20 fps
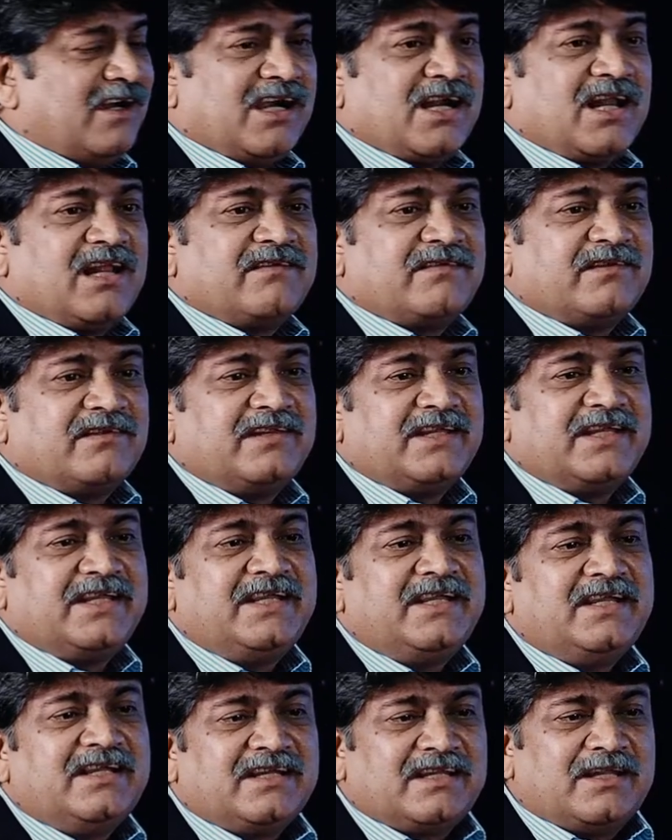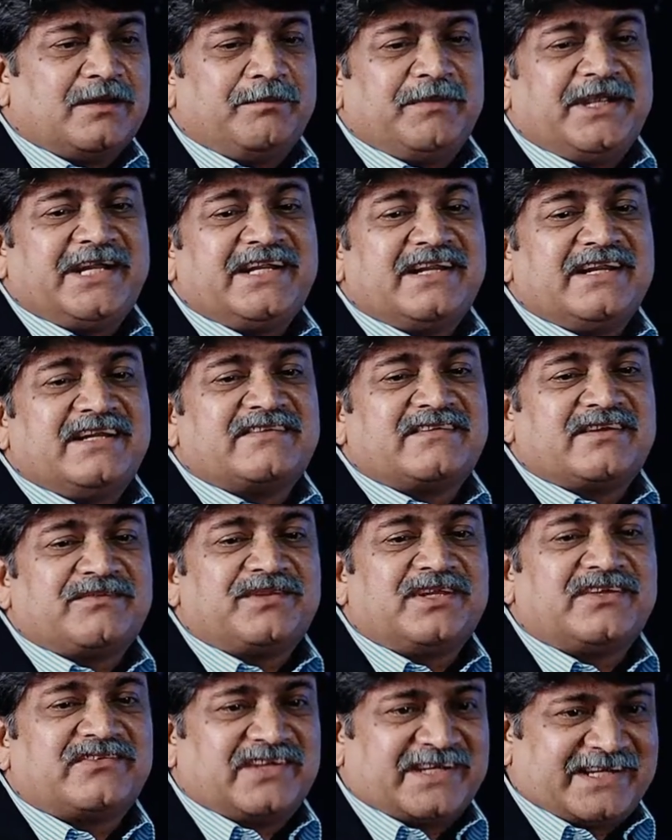and also the, the maintenance of
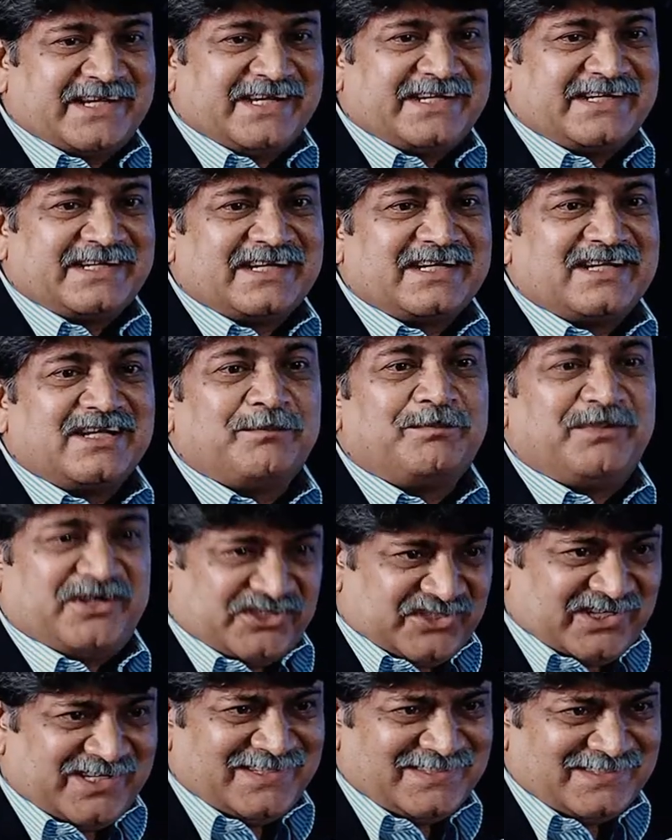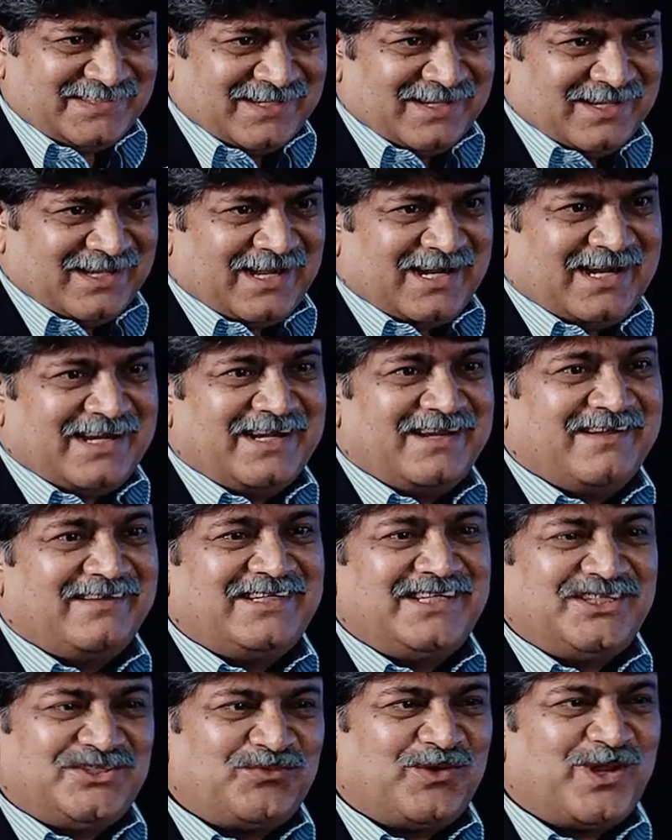the psychiatric uh, patients. And uh,
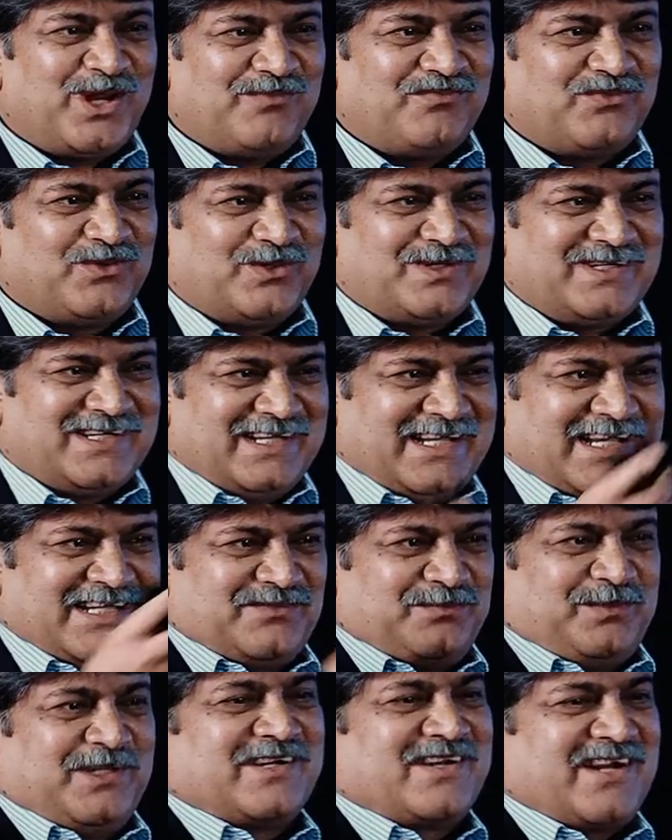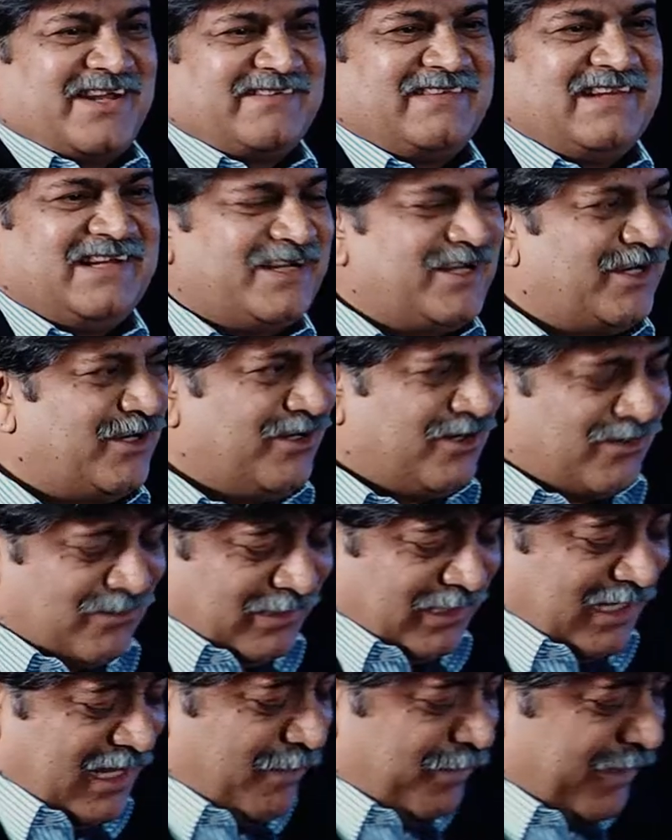each one of those has been translated into
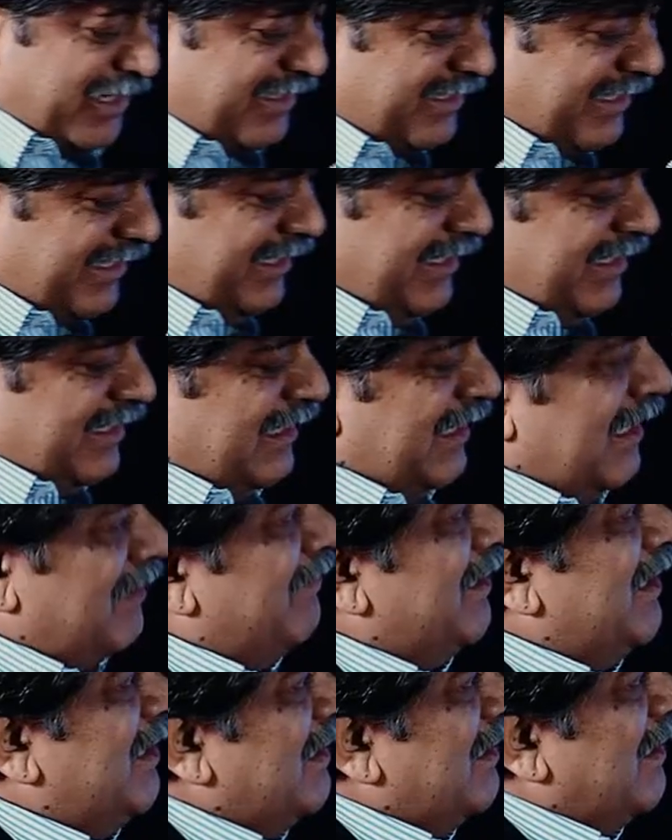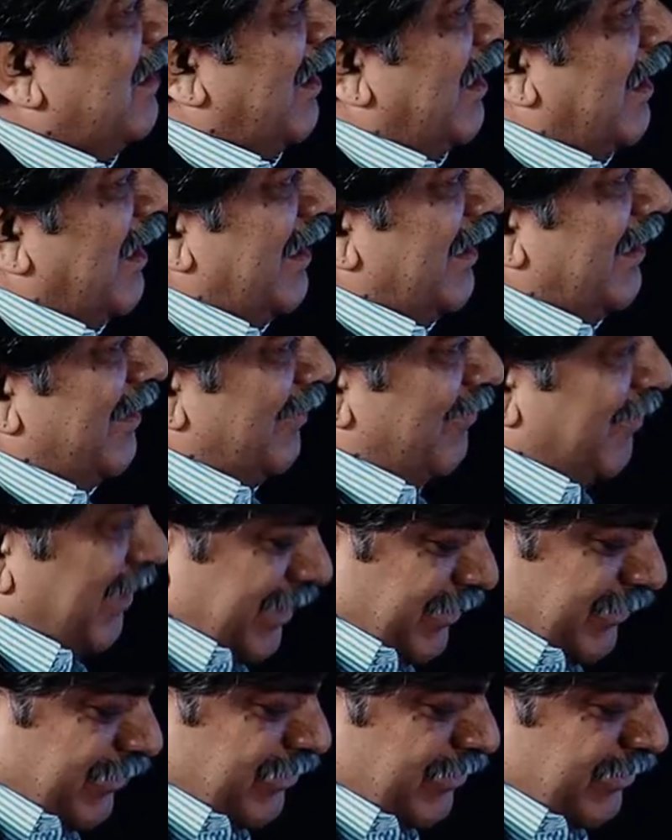the laboratory level. And uh,
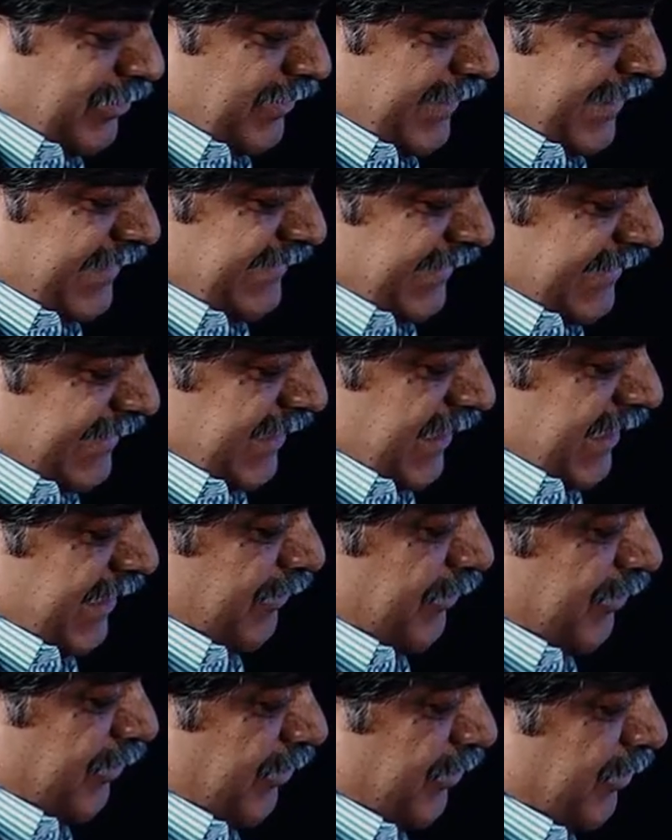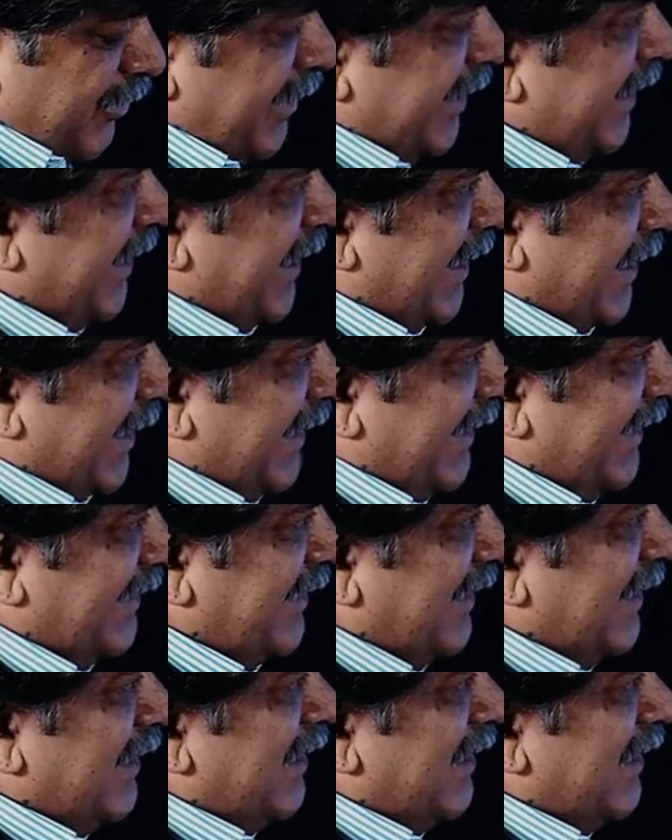what you essentially you do here is